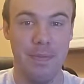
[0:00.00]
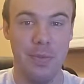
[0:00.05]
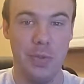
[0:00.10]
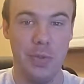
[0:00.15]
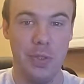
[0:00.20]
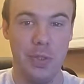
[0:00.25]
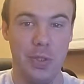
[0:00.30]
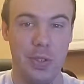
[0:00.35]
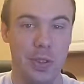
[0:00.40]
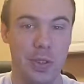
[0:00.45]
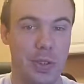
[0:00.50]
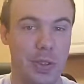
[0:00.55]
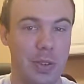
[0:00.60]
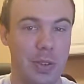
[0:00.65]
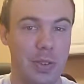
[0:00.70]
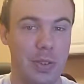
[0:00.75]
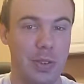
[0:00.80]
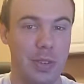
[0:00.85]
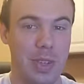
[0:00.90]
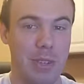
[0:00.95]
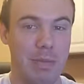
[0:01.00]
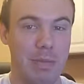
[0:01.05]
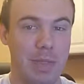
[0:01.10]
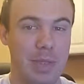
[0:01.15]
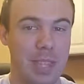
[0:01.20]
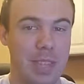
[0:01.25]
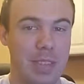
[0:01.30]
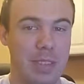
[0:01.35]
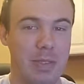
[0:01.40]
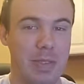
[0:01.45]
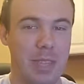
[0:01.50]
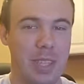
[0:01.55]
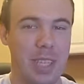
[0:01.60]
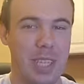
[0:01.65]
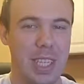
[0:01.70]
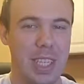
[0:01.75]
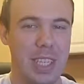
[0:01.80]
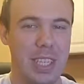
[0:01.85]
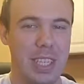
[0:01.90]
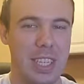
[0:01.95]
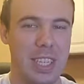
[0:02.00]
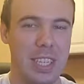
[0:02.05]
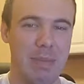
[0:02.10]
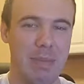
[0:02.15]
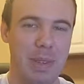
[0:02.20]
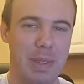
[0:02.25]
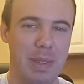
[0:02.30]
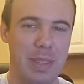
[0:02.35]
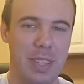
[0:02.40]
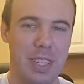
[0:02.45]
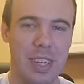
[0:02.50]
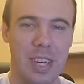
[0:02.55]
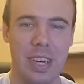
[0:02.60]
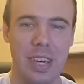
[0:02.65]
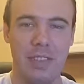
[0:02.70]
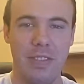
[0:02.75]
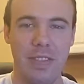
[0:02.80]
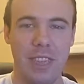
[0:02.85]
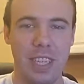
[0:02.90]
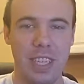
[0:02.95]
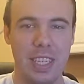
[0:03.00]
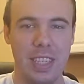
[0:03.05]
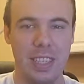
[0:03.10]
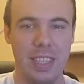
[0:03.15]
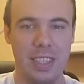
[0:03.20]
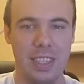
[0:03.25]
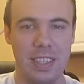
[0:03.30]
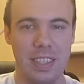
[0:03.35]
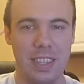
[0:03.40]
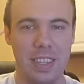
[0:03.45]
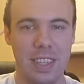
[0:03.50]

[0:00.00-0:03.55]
So it doesn't really endear me with confidence.